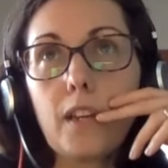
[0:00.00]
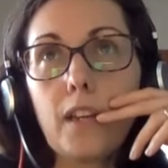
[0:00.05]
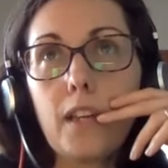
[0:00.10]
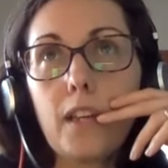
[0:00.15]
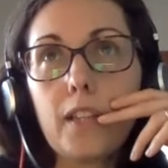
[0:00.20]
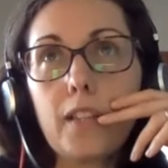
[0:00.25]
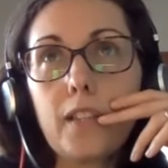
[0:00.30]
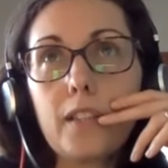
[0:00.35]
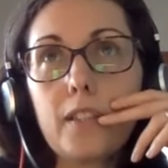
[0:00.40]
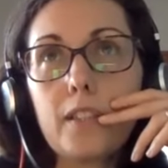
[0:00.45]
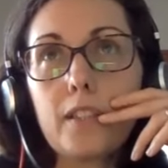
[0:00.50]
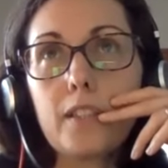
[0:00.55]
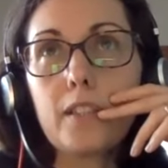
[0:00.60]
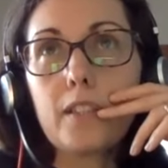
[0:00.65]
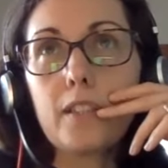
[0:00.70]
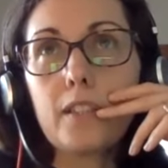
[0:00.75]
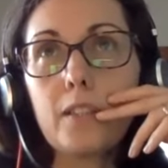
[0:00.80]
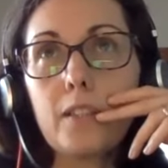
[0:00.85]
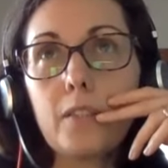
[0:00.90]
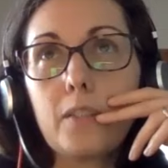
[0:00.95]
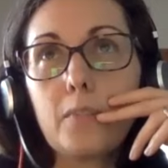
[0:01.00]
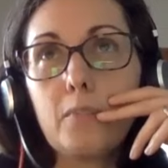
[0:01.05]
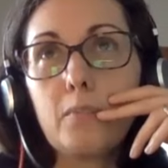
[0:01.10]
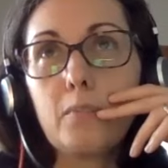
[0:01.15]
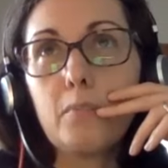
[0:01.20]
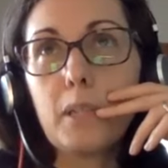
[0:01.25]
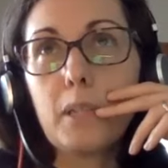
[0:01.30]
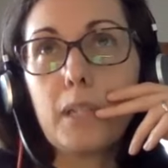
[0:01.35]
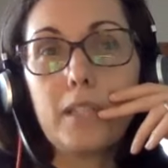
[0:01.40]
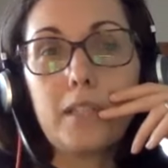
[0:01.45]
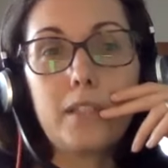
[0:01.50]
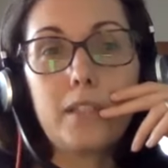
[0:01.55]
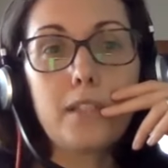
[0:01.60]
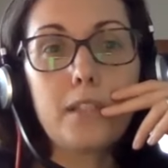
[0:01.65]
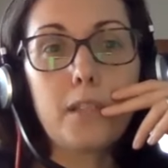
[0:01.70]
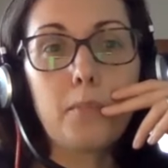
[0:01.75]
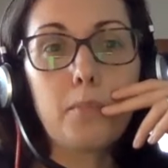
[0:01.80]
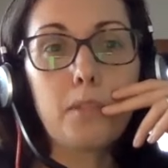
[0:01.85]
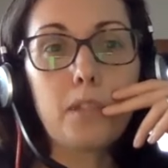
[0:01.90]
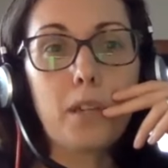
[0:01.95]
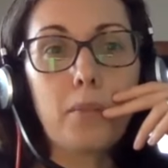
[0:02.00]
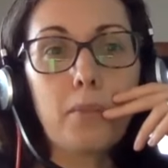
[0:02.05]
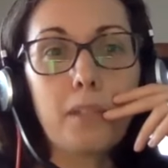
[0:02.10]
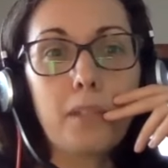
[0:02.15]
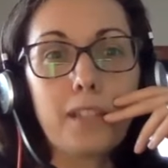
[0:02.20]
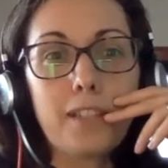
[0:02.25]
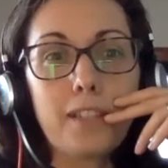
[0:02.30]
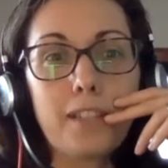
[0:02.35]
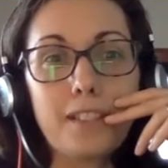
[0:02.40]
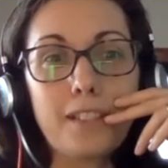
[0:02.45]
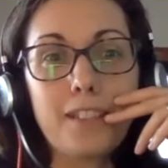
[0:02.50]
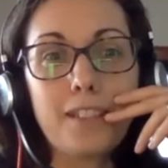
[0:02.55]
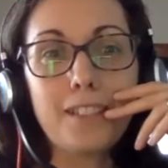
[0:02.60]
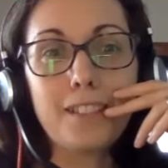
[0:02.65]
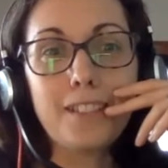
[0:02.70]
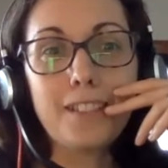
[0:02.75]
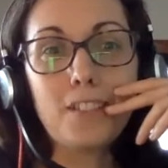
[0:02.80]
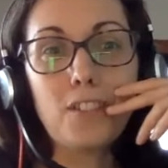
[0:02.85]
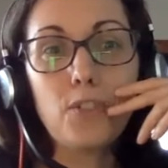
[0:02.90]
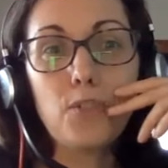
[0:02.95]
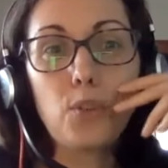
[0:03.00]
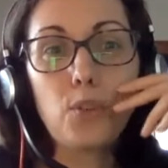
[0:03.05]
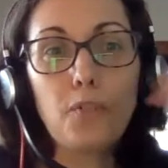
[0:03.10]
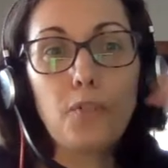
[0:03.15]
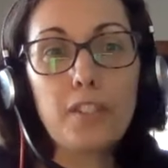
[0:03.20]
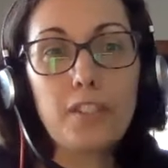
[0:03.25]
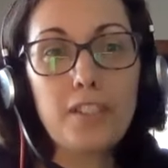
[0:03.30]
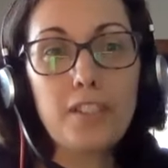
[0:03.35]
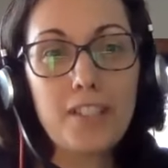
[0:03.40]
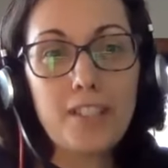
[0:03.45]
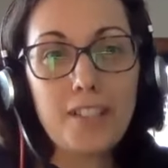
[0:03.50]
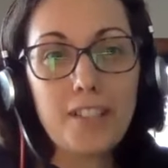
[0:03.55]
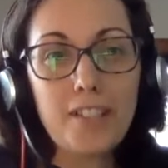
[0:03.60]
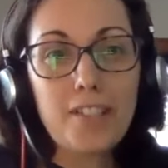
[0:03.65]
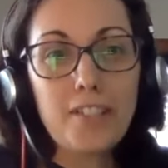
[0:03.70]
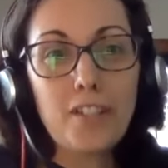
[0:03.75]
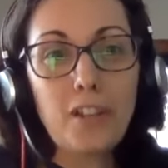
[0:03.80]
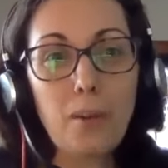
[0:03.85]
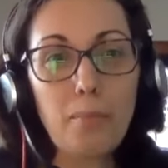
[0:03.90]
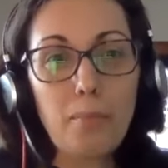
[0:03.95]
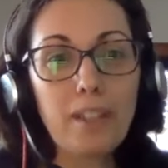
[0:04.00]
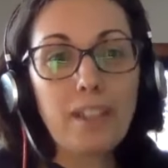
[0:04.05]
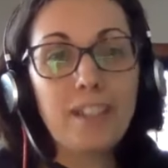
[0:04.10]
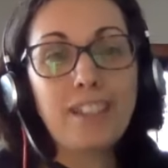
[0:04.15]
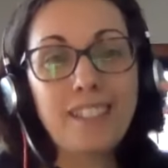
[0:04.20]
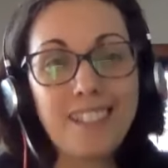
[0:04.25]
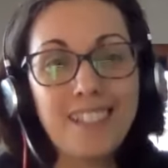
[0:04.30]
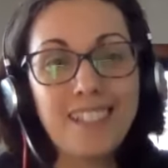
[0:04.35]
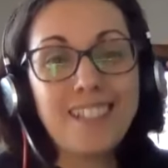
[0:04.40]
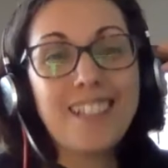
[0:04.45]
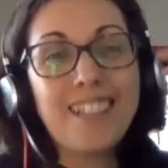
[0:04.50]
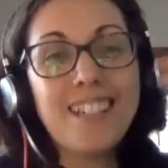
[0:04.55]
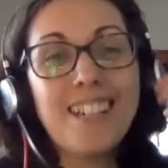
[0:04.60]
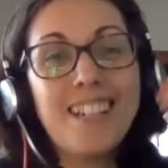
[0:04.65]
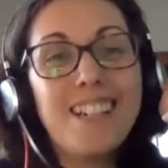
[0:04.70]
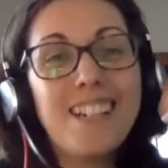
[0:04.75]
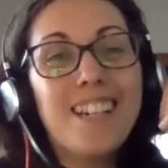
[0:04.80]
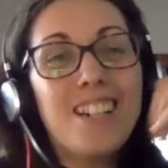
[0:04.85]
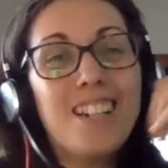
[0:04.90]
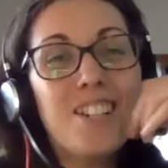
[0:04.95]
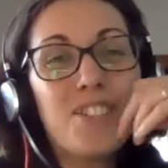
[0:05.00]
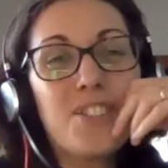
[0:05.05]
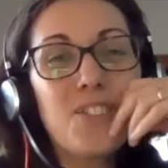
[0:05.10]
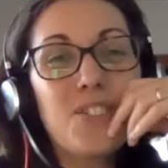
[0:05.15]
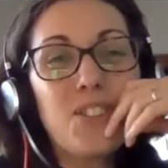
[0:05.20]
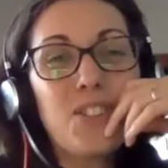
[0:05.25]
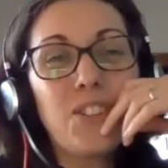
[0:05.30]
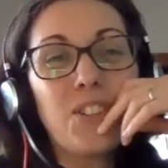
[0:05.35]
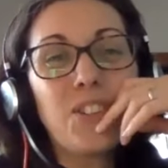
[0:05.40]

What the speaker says: at the same time, like the growing season is coming. So